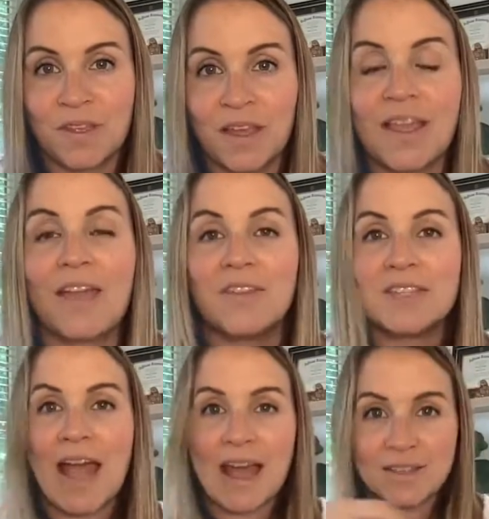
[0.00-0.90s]
Again, this
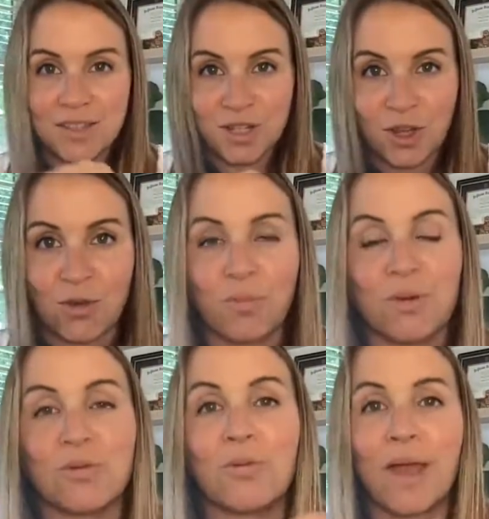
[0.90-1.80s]
has to go
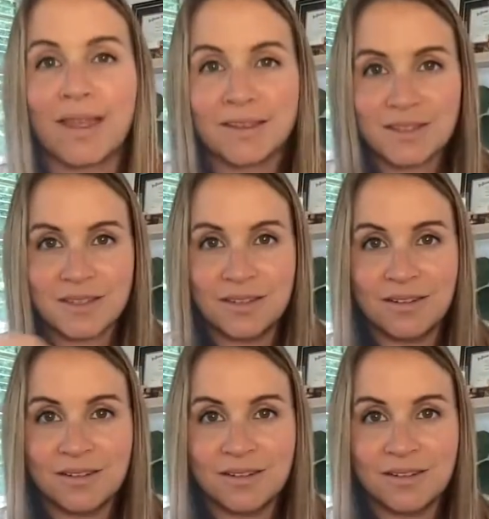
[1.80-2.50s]
both ways.